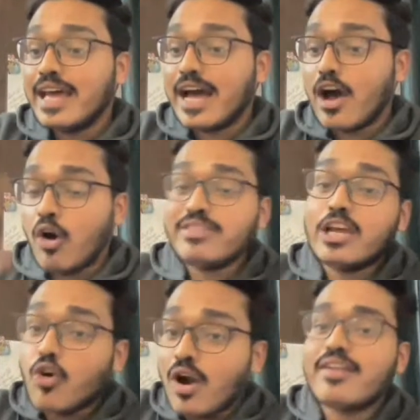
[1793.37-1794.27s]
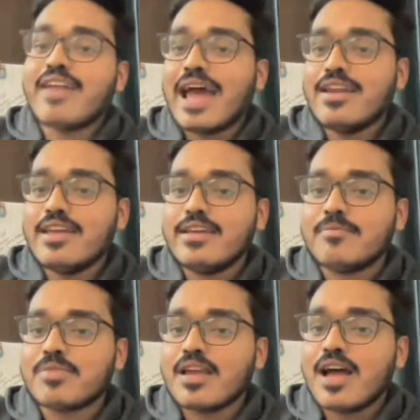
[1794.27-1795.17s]
On the contrary,
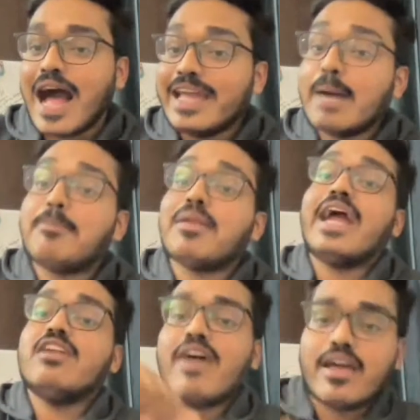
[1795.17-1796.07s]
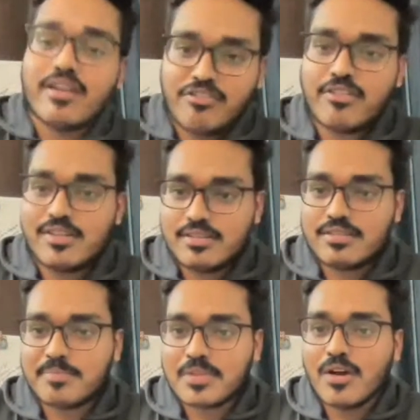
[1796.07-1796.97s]
I applied via referrals.
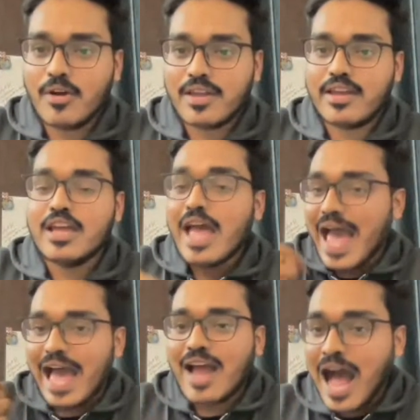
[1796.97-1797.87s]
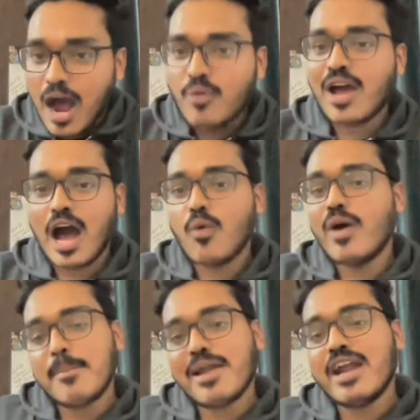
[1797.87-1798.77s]
Okay. And how I
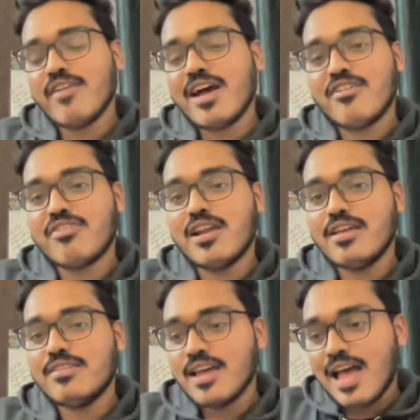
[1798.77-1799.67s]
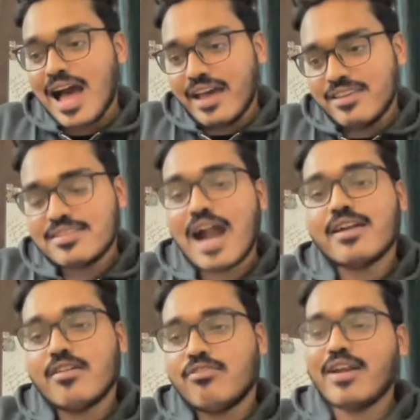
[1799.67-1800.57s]
applied via referral is
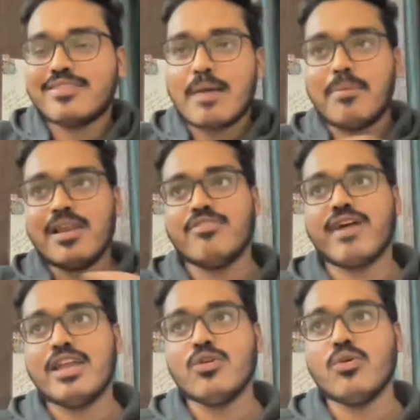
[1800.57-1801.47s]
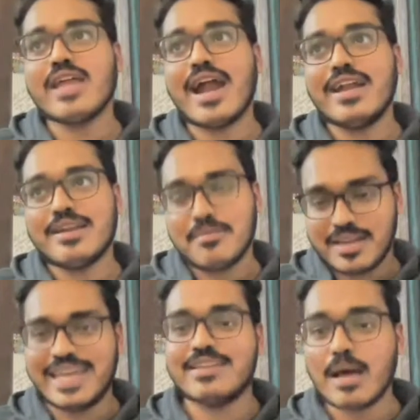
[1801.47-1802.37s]
for example, if I know that
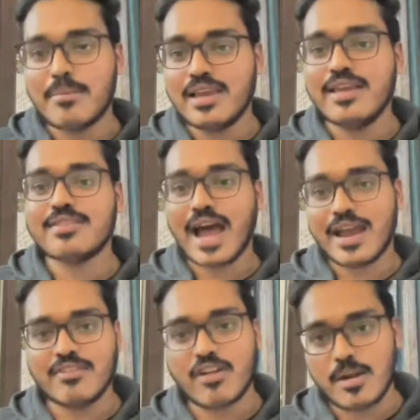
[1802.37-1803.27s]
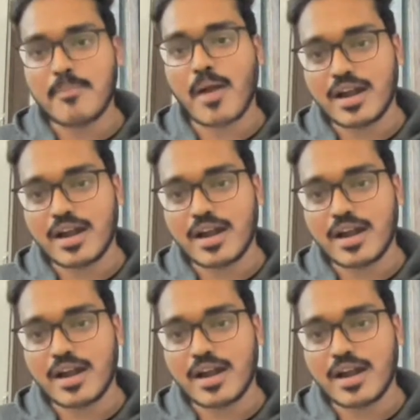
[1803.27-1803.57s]
Kita Bailey is hiring for a product